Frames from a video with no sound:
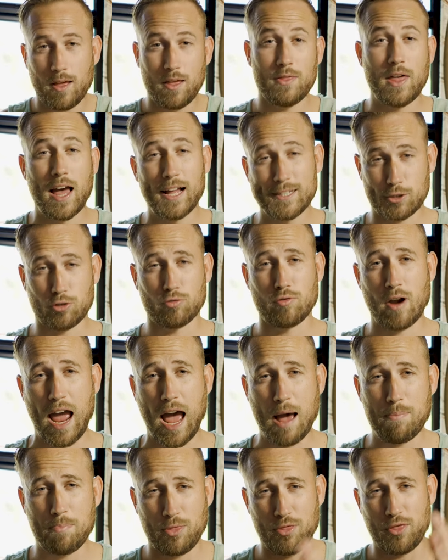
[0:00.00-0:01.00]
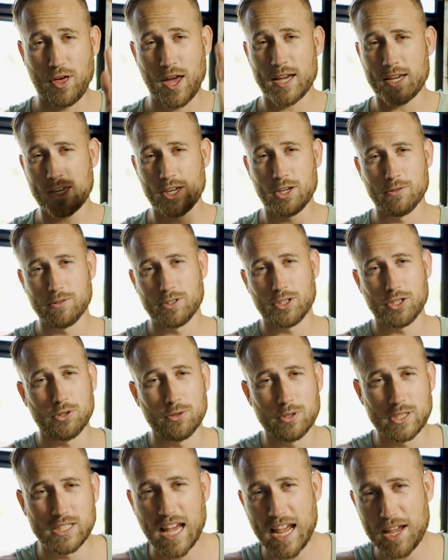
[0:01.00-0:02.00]
That's a wrap. Thank you
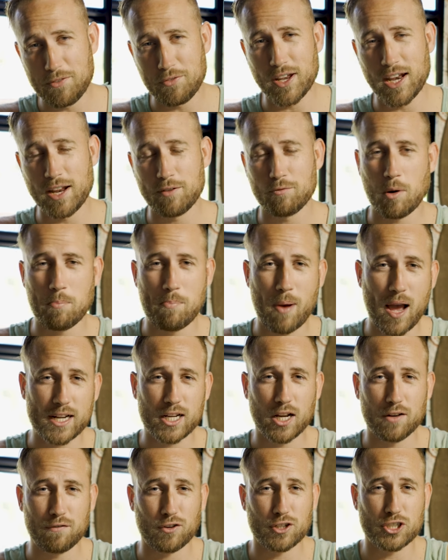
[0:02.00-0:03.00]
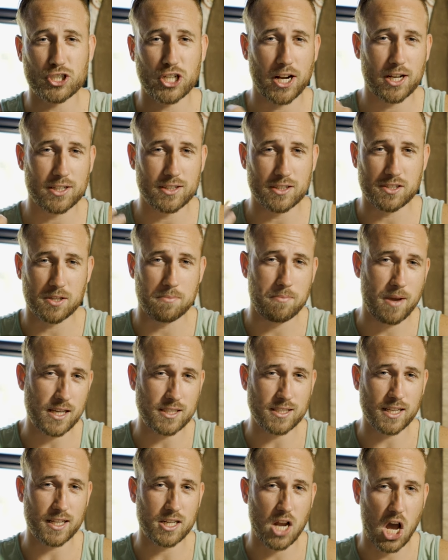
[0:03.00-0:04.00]
to David and Rebekah for sharing this
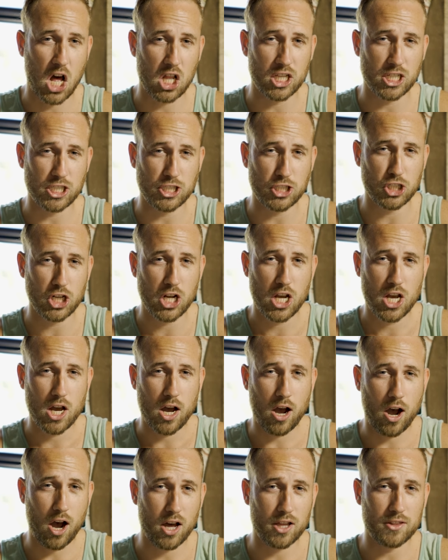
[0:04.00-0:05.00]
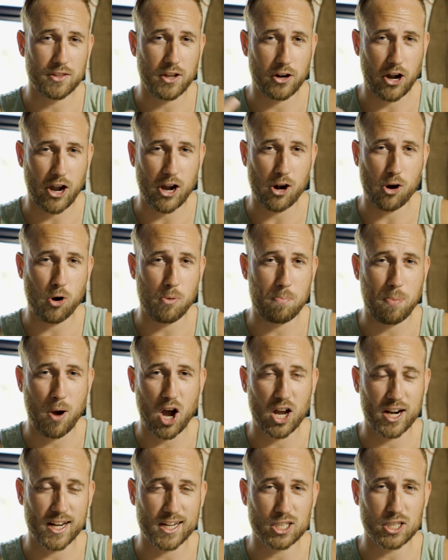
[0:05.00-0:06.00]
amazing knowledge on their
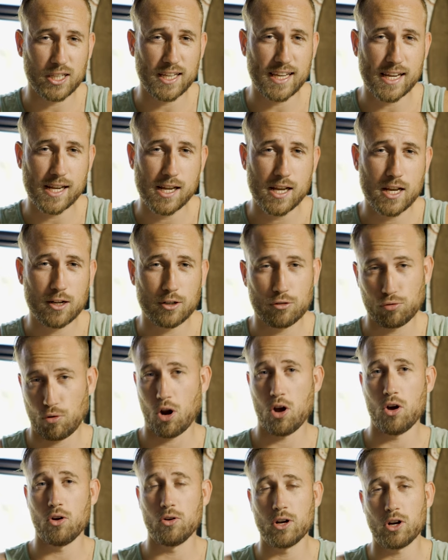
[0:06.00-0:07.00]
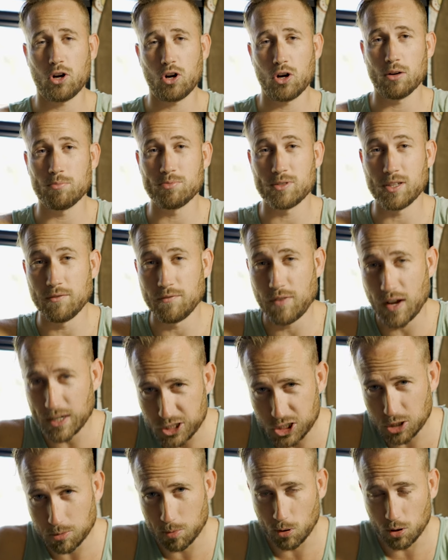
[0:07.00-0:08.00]
aeroponically grown herbs and
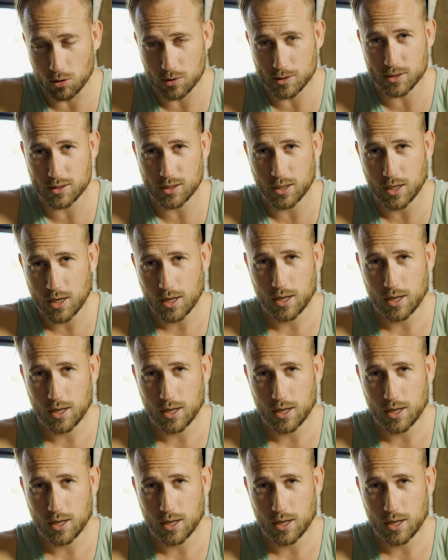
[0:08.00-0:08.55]
vegetables.